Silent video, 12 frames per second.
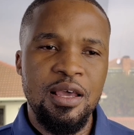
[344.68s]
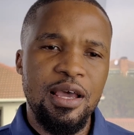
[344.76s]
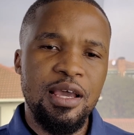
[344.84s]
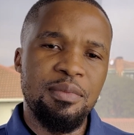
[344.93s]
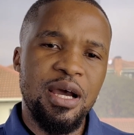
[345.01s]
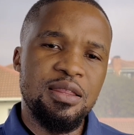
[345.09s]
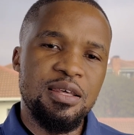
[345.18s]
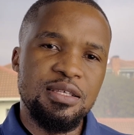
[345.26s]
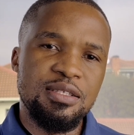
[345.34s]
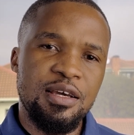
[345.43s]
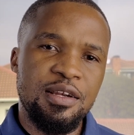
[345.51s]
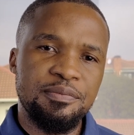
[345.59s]
And my thing
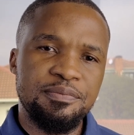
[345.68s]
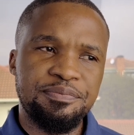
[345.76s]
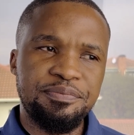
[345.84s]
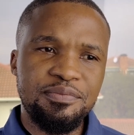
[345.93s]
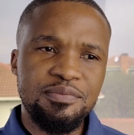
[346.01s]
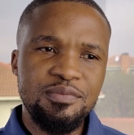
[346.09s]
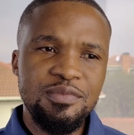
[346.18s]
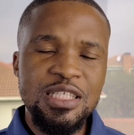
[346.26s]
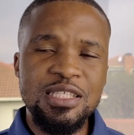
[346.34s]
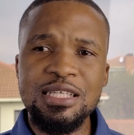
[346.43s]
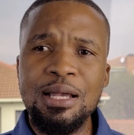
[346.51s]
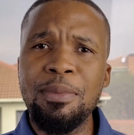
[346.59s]
is that
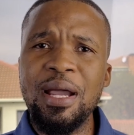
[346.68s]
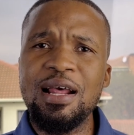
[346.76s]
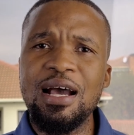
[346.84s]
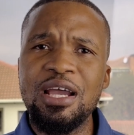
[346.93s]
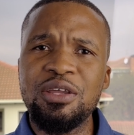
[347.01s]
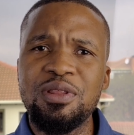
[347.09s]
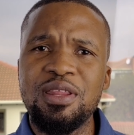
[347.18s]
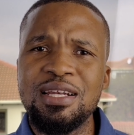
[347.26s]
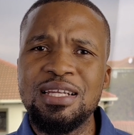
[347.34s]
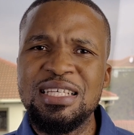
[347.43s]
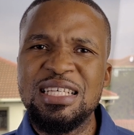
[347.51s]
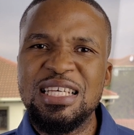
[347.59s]
some might argue that